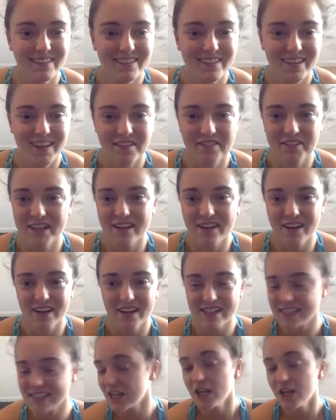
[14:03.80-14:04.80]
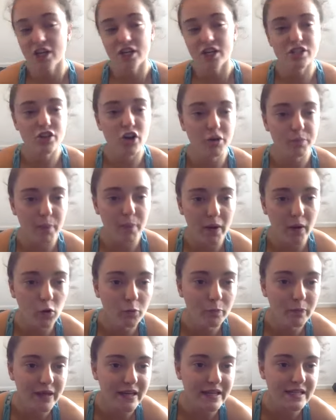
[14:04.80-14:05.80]
Lovely, guys. Scott, by
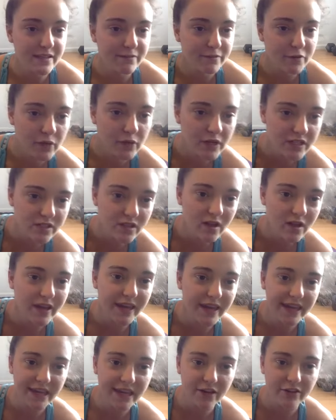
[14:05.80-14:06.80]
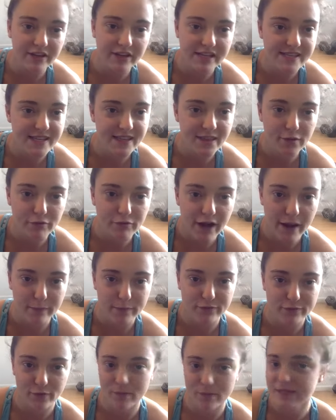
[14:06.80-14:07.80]
all means, if you want to start increasing the
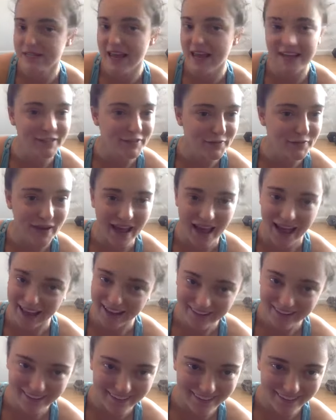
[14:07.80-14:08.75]
reps from 10, you can.